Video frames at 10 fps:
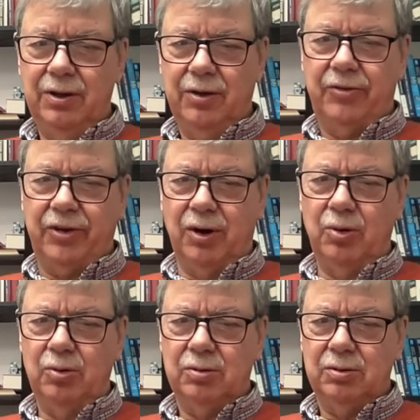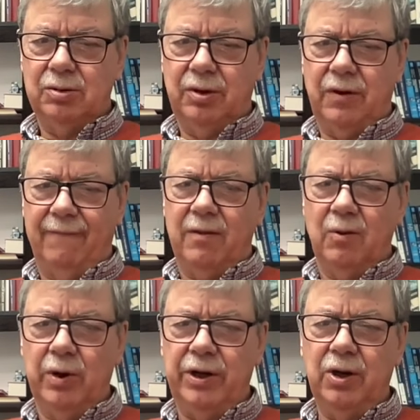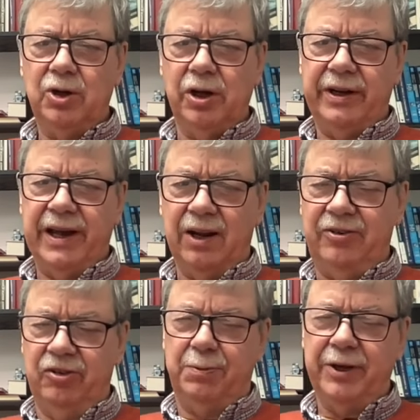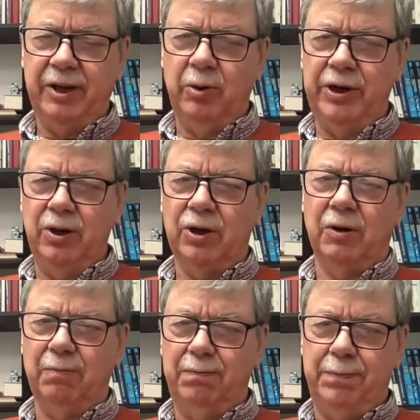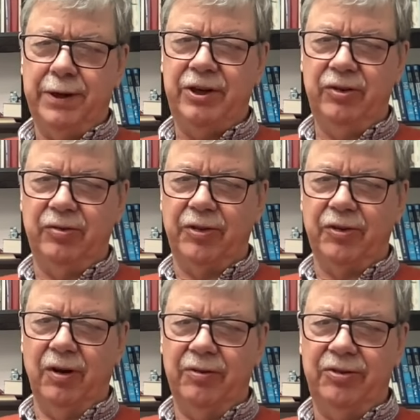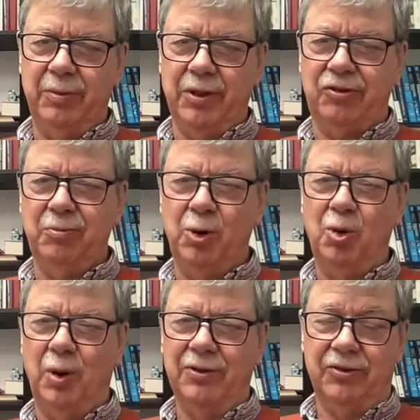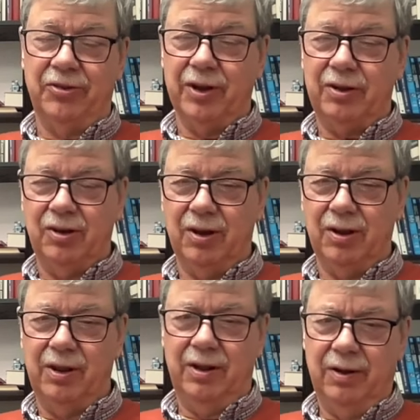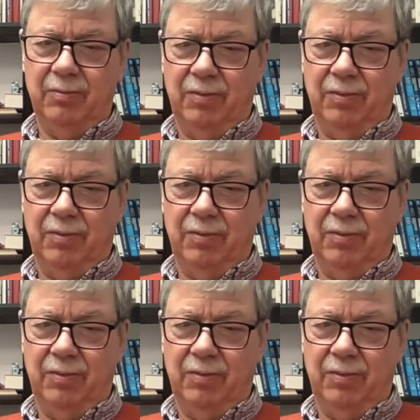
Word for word: So when you look at galaxies, particularly when you look at pictures of, the, of some of the small ones that uh, the,